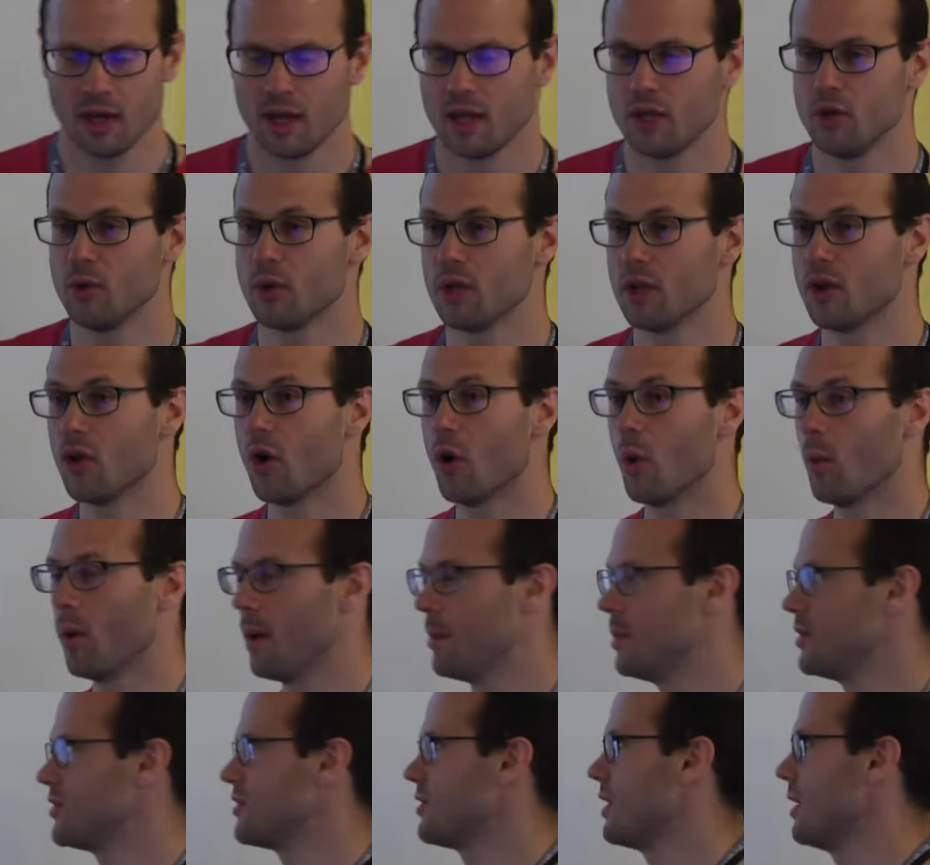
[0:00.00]
You can call
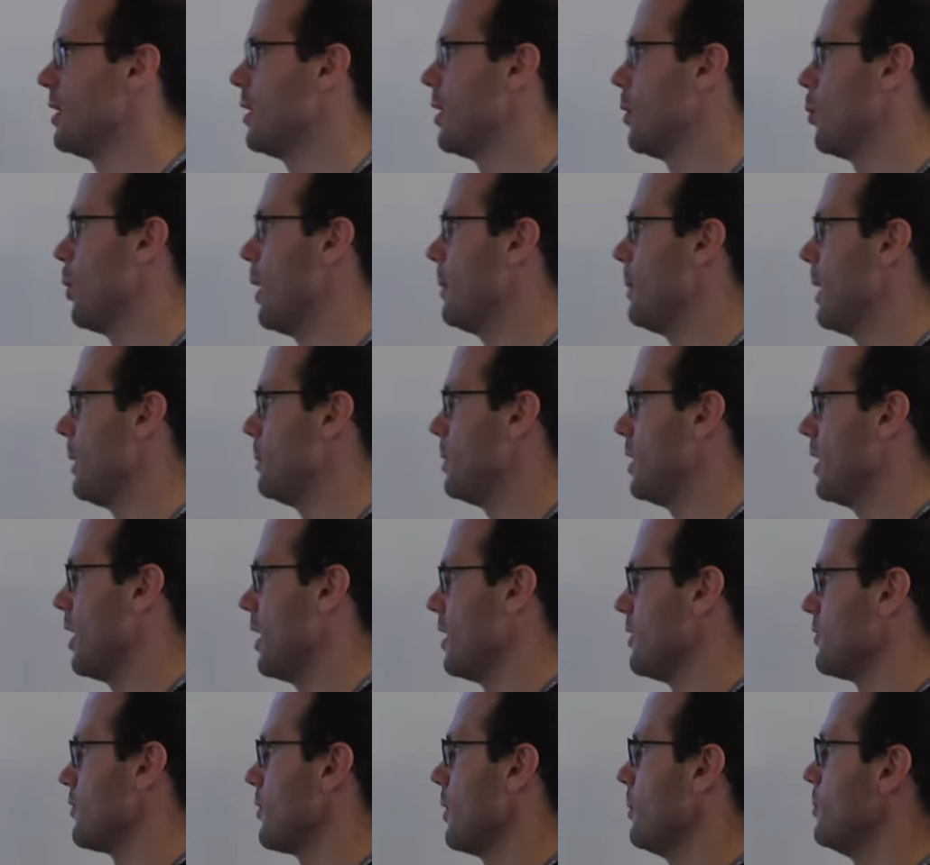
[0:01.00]
Web, Web
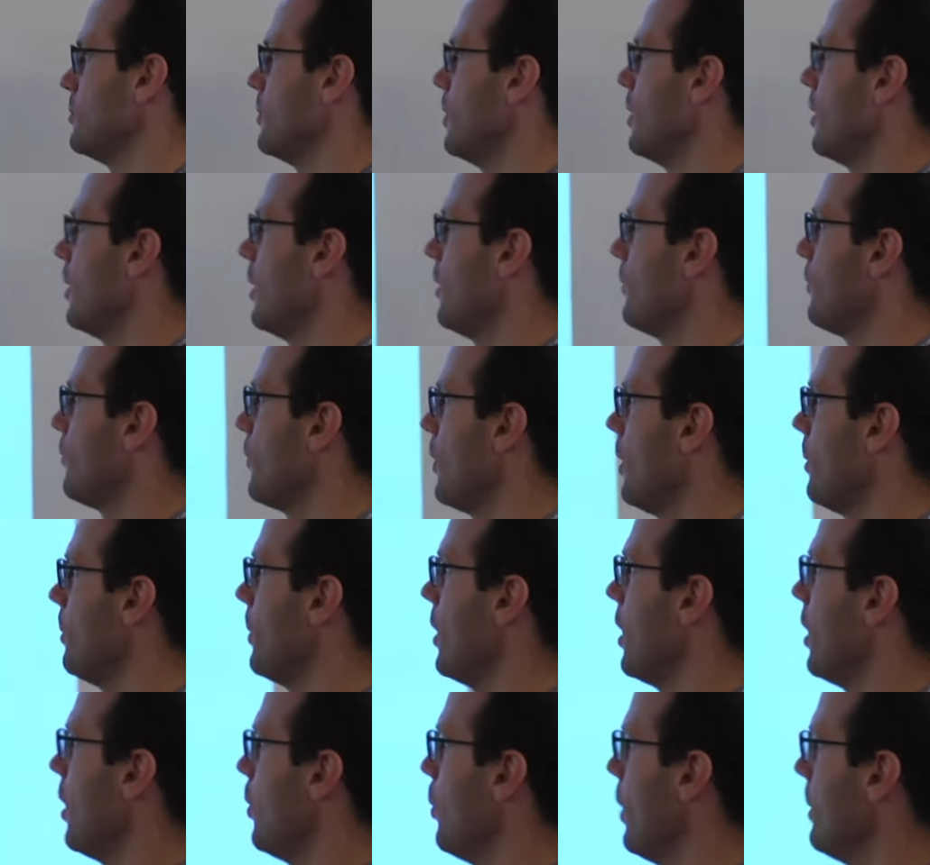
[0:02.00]
APIs from, from
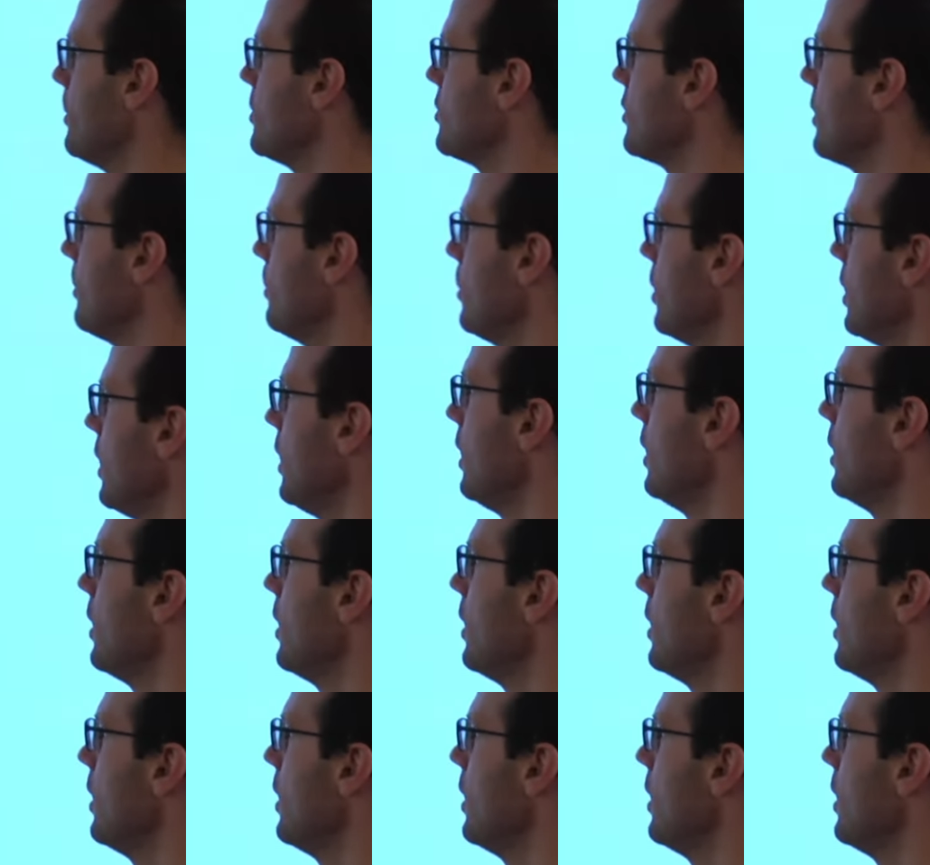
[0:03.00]
uh, WebAssembly.